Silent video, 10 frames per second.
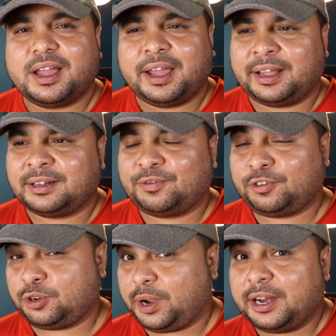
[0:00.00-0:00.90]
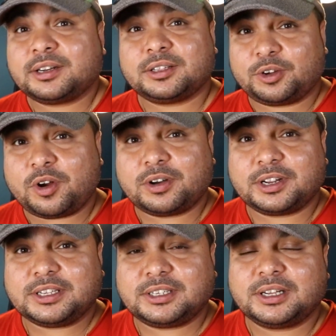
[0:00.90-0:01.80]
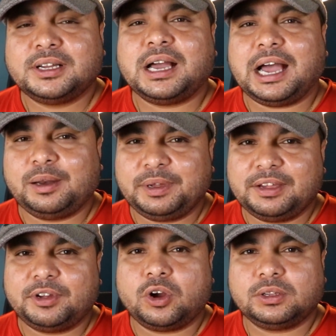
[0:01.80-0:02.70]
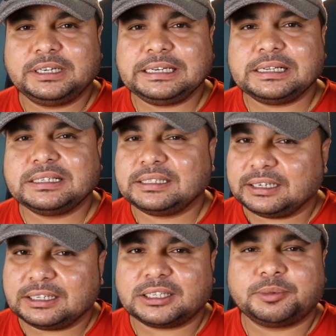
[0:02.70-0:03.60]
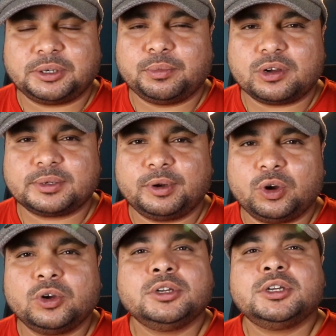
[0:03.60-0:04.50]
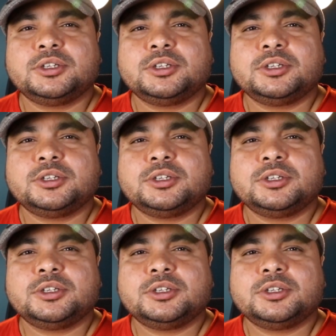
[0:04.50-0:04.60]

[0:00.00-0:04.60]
And to enter the contest, I'll be giving all the details in the description box below.